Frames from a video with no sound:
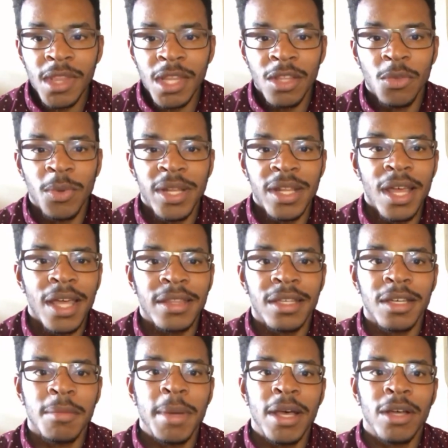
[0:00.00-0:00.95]
The way I
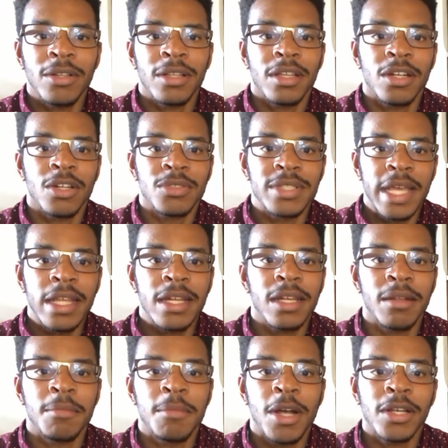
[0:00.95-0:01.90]
think about
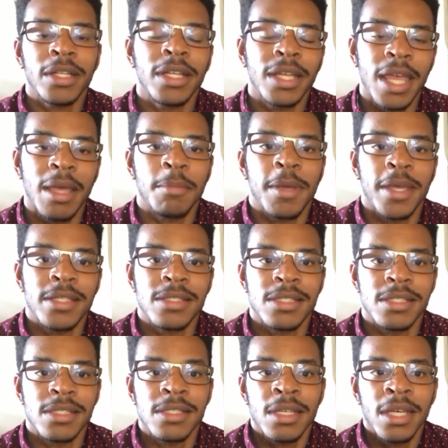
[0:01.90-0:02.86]
data and marketing campaigns
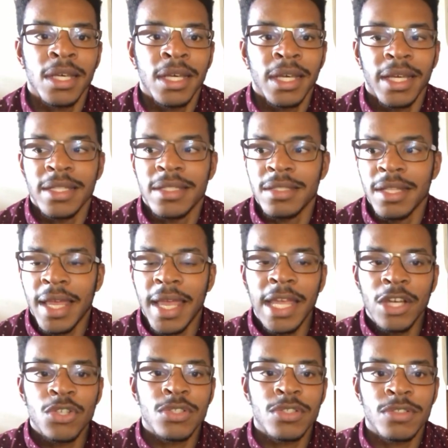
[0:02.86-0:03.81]
is it's the
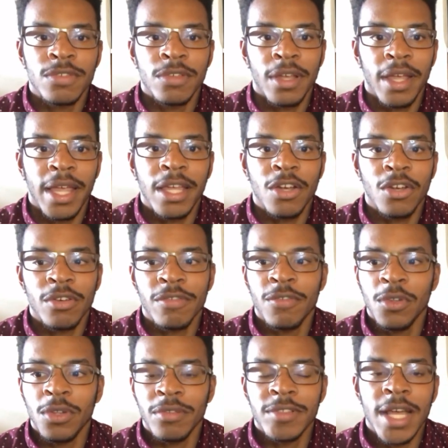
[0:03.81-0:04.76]
acre
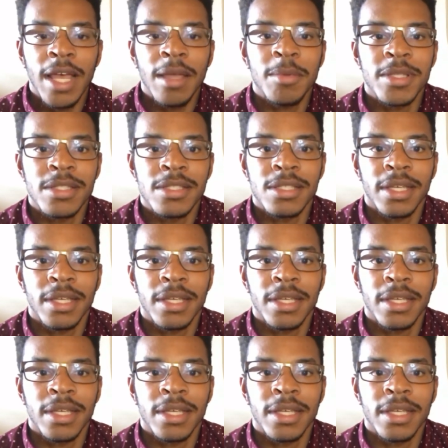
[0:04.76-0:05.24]
full of diamonds.